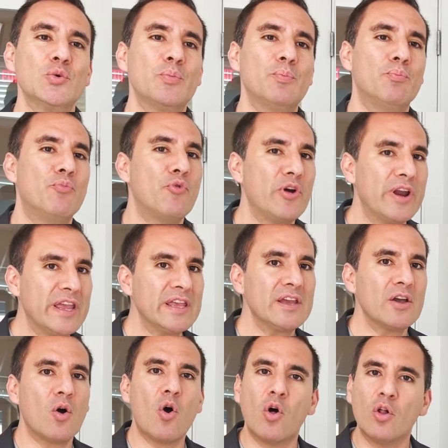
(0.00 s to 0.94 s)

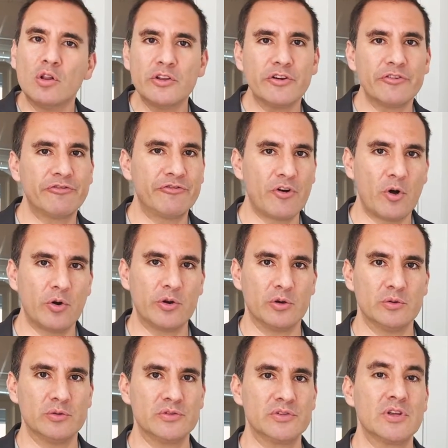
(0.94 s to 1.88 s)
bring all your
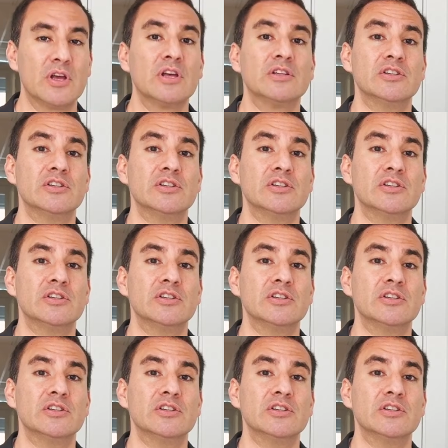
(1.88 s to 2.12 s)
photos,